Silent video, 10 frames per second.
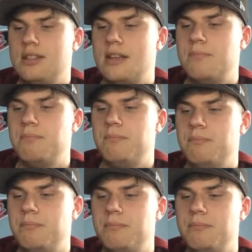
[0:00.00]
that
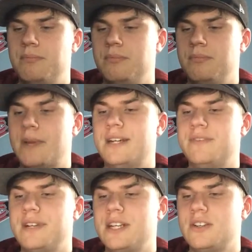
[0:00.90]

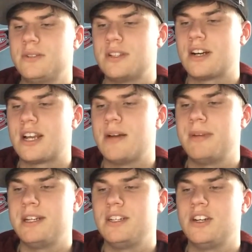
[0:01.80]
better videos are
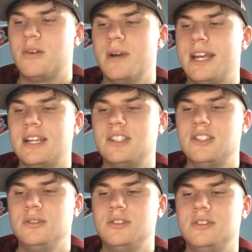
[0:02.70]
coming your way
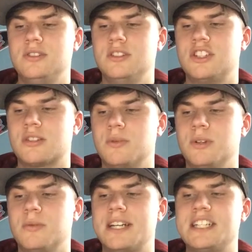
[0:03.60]
to the Jacques
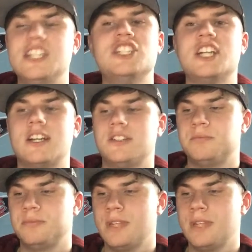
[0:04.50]
World YT channel.